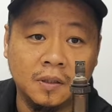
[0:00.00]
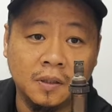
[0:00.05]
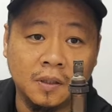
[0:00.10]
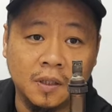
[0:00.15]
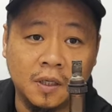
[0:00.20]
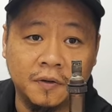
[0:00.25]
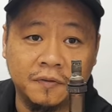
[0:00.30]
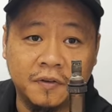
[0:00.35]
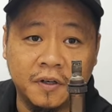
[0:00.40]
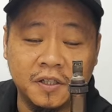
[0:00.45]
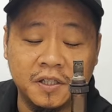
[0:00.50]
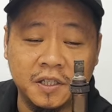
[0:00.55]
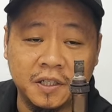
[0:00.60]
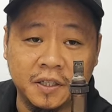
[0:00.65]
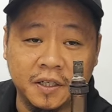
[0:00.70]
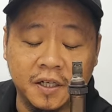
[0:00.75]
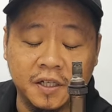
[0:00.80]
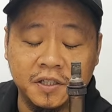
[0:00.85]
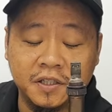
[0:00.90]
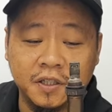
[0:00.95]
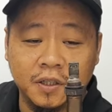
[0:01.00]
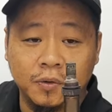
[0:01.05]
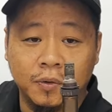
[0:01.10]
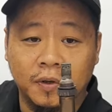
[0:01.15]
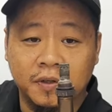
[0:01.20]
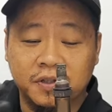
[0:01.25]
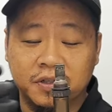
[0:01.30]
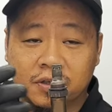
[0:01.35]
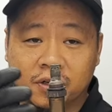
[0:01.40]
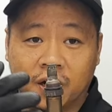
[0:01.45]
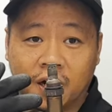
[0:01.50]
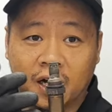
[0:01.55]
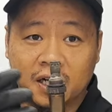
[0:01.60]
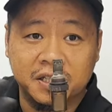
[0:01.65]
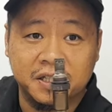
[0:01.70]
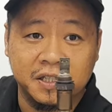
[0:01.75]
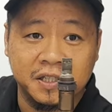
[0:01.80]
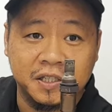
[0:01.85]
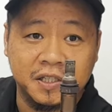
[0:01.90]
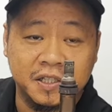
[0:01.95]
If there's an issue with your
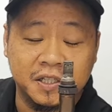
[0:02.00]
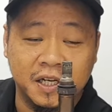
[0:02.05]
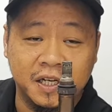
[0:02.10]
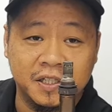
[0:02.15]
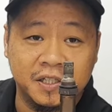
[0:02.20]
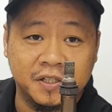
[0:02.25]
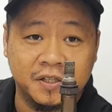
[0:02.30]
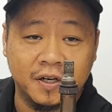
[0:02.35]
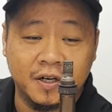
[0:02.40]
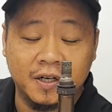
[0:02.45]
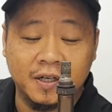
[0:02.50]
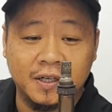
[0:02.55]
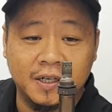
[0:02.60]
oxygen sensor,